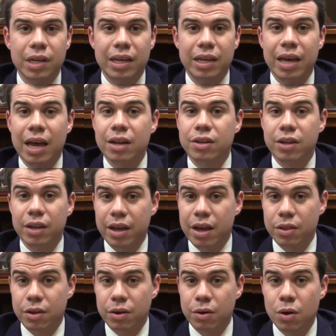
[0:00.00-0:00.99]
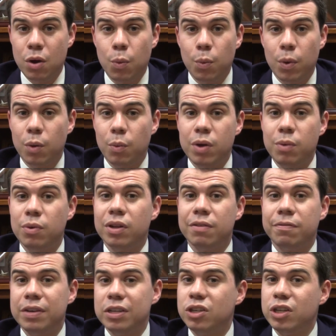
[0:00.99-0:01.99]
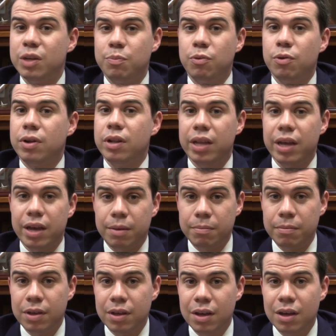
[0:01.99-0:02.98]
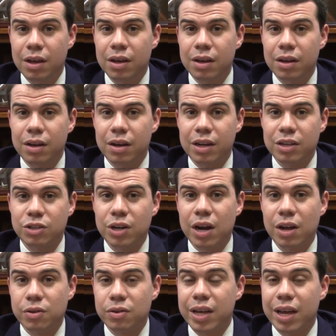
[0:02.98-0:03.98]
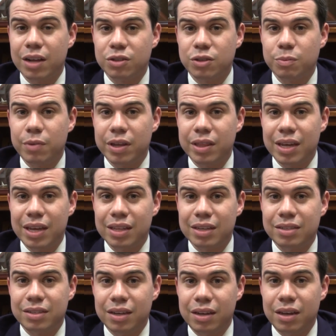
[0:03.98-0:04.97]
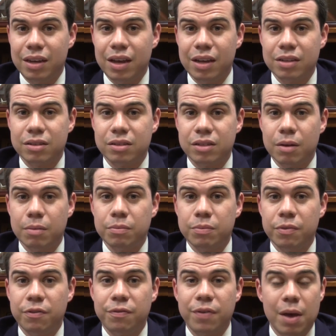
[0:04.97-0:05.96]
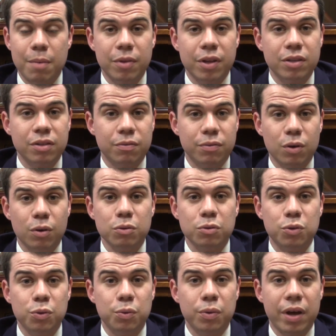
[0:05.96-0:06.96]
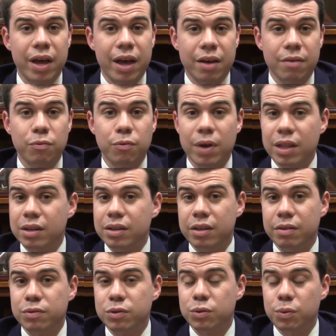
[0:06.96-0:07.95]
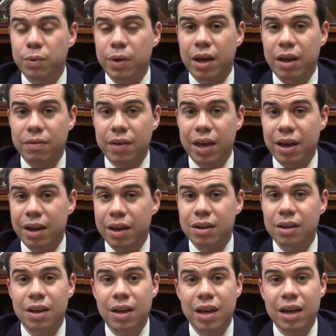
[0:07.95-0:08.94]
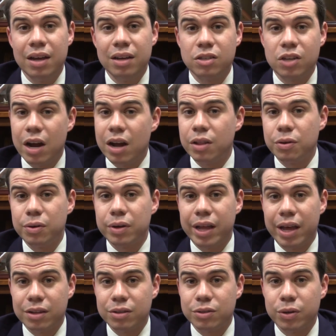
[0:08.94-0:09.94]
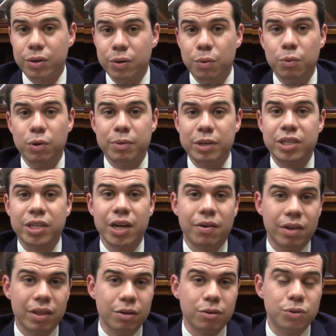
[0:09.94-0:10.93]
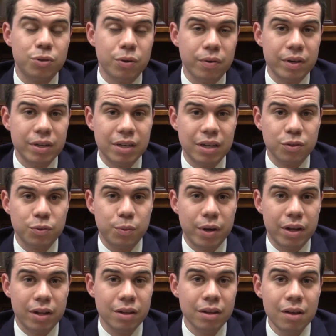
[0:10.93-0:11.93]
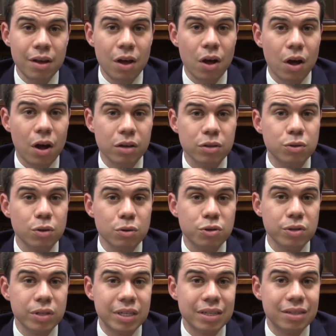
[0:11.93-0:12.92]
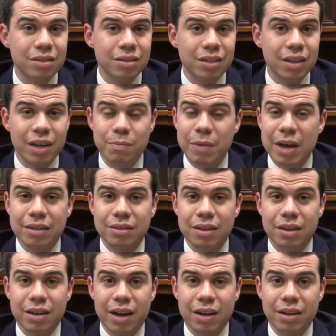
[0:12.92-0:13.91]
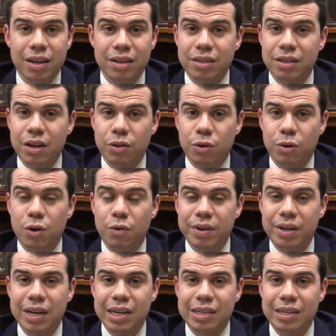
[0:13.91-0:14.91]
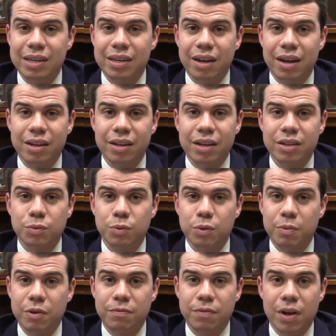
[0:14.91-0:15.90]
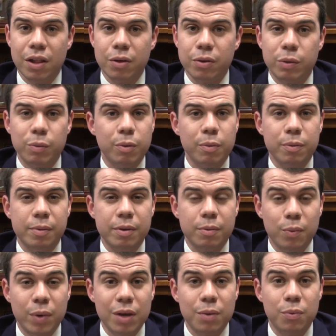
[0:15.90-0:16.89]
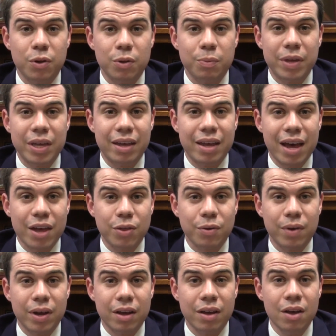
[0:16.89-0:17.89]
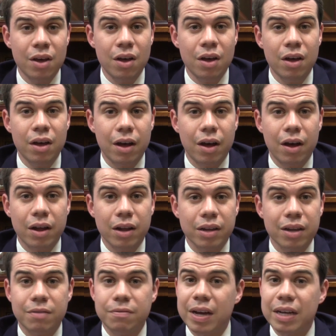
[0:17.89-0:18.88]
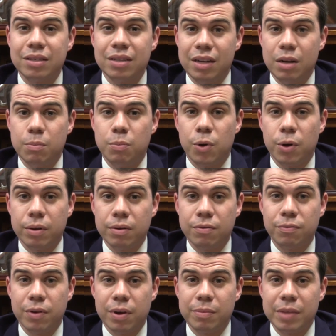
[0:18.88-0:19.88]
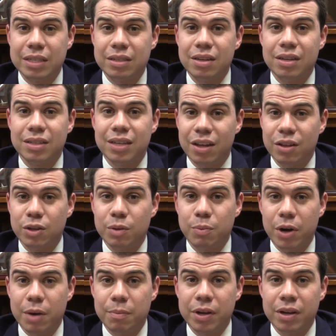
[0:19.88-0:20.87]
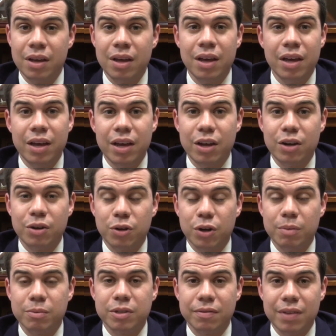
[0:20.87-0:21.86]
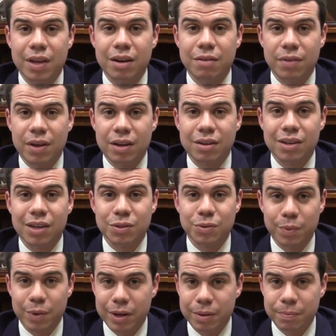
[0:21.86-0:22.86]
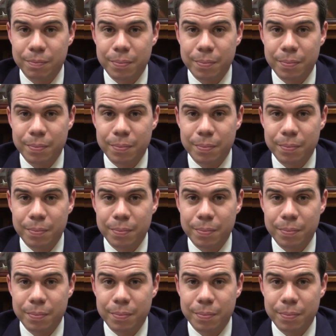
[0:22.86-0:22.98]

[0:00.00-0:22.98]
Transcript: get-together where we will officially proclaim Childhood Cancer Month in the city, and some families of those who have relatives who have had childhood cancer will be sharing their stories as well. All social distancing and masking guidelines and other COVID-19 guidelines will be followed, and we will be gathering all advice and input from the city's health department in terms of that event as well.